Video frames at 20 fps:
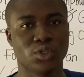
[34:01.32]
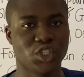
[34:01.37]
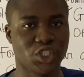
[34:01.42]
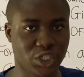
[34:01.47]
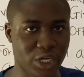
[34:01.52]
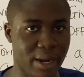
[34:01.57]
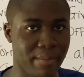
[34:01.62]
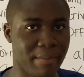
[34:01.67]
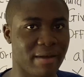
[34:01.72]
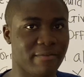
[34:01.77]

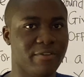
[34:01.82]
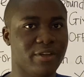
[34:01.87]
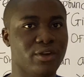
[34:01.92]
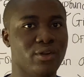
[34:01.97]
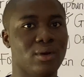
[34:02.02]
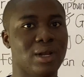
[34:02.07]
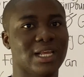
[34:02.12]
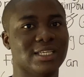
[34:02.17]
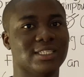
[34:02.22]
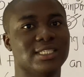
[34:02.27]
share my
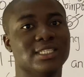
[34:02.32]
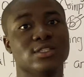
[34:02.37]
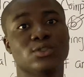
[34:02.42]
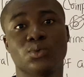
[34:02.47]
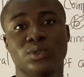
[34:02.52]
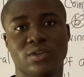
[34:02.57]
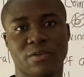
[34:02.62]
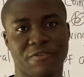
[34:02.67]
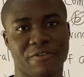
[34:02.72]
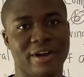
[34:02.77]
video lessons
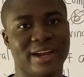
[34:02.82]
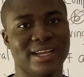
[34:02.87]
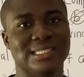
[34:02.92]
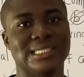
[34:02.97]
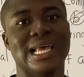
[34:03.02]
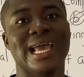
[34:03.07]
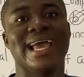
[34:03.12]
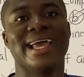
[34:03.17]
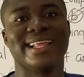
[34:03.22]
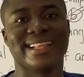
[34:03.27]
with your friends.
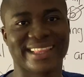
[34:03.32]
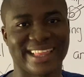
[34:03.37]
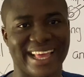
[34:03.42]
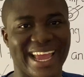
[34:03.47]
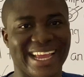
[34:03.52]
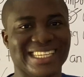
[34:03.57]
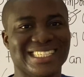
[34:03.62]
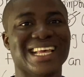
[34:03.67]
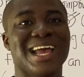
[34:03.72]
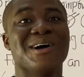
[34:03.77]

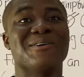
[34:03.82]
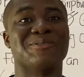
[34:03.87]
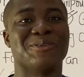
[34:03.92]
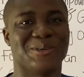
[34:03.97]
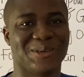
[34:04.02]
Thanks for